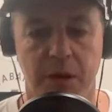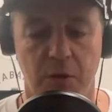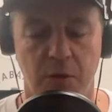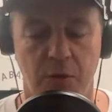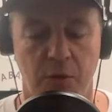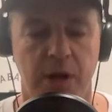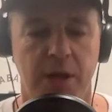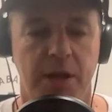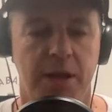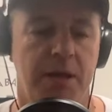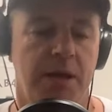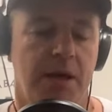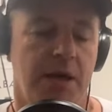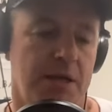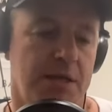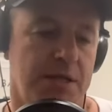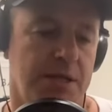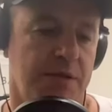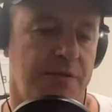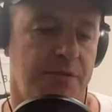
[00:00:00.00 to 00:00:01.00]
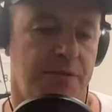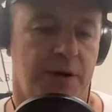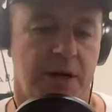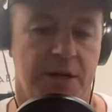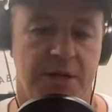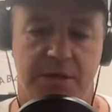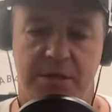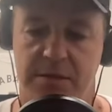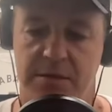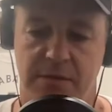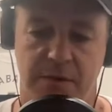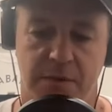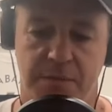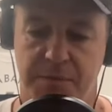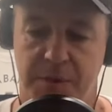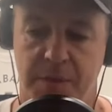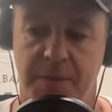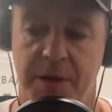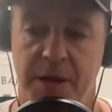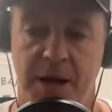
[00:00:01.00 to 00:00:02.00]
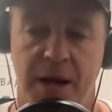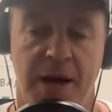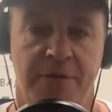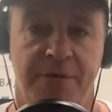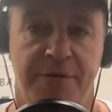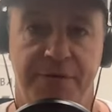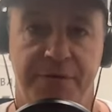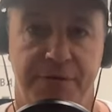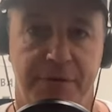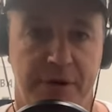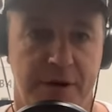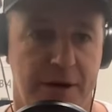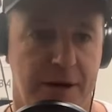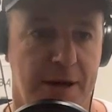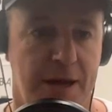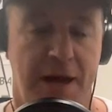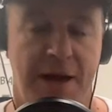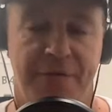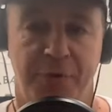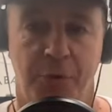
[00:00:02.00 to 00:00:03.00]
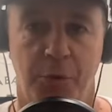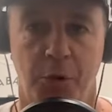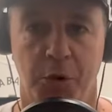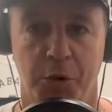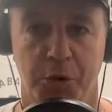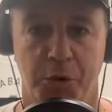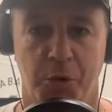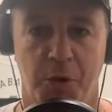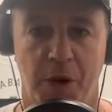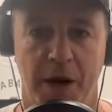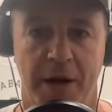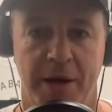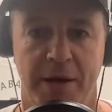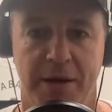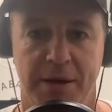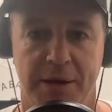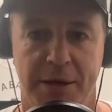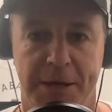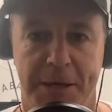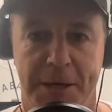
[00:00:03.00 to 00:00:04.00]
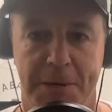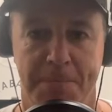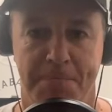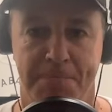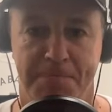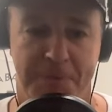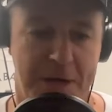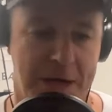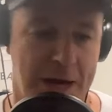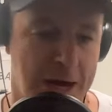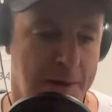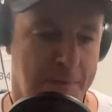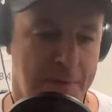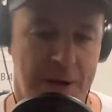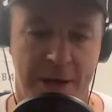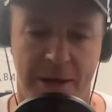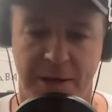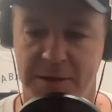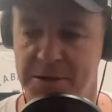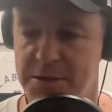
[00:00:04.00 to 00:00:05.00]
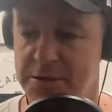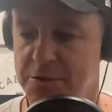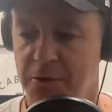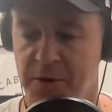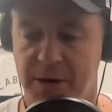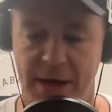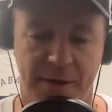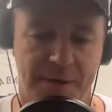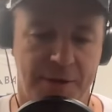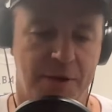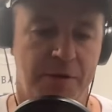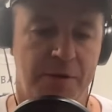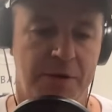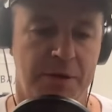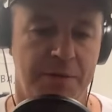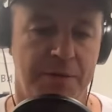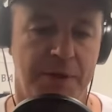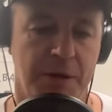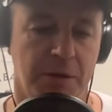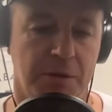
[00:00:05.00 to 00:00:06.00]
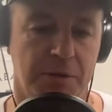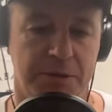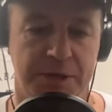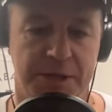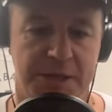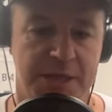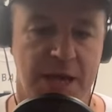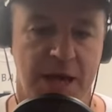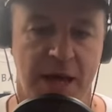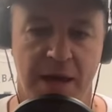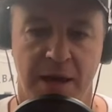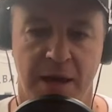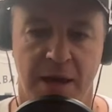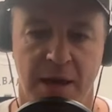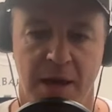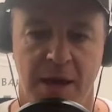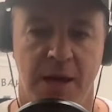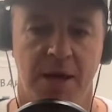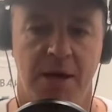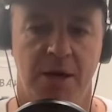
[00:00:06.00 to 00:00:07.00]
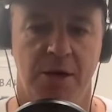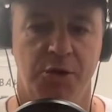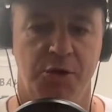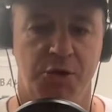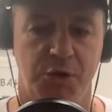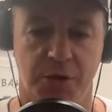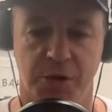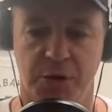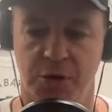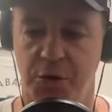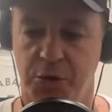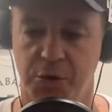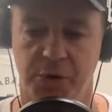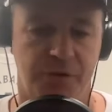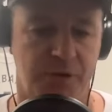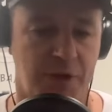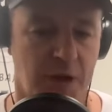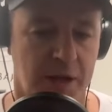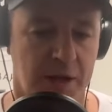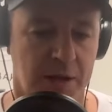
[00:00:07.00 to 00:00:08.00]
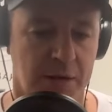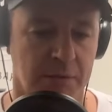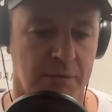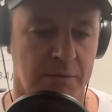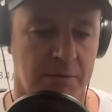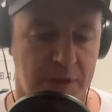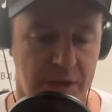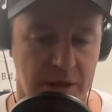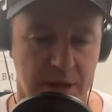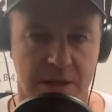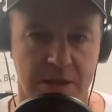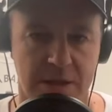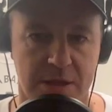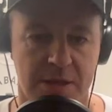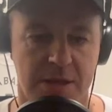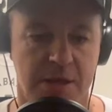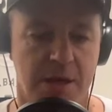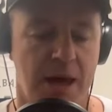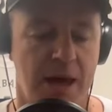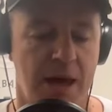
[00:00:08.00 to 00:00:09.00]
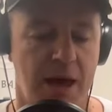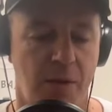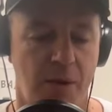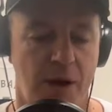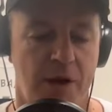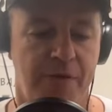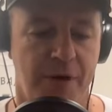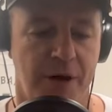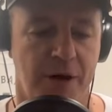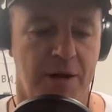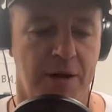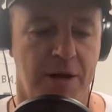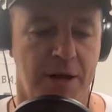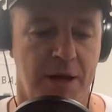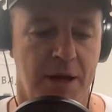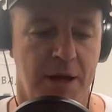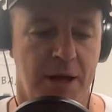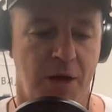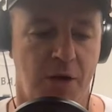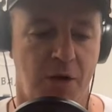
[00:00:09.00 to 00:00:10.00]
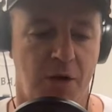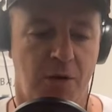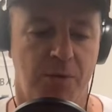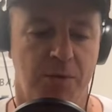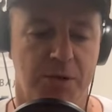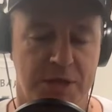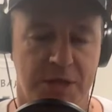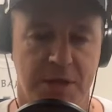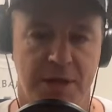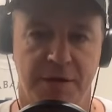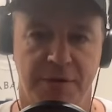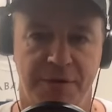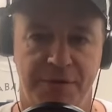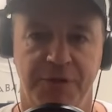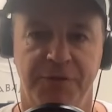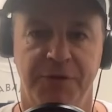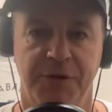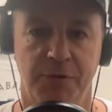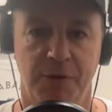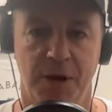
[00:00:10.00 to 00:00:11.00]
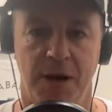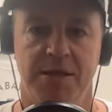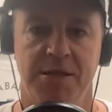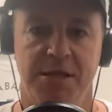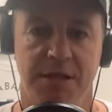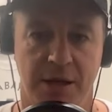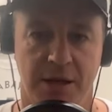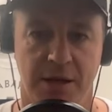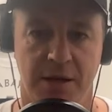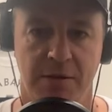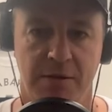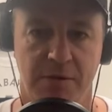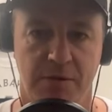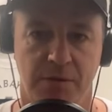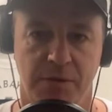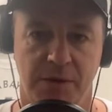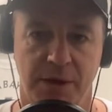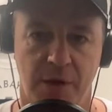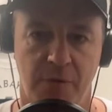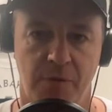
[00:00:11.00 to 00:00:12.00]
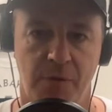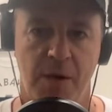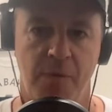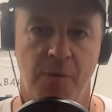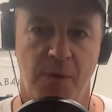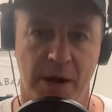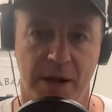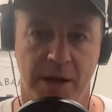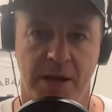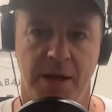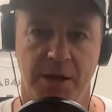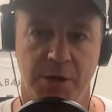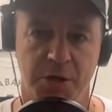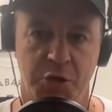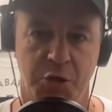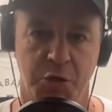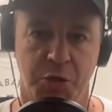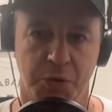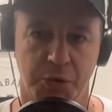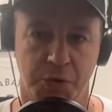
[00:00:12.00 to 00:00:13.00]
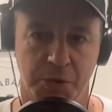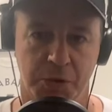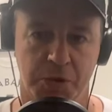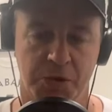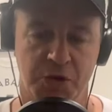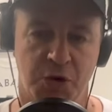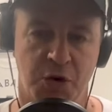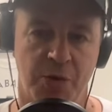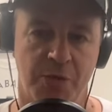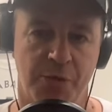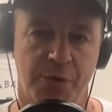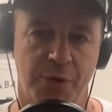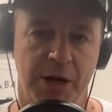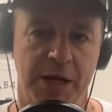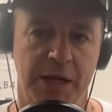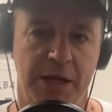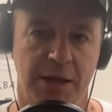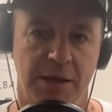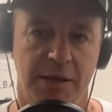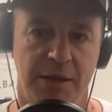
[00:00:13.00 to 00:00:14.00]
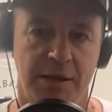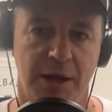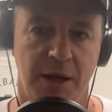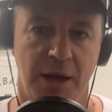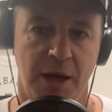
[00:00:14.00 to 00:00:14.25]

Really easy for us, I mean, half a world away, calm heads, not out there in the middle to say, shoulda, could have done this. However, I was sitting 50 runs in with that runway getting shorter all the time for England.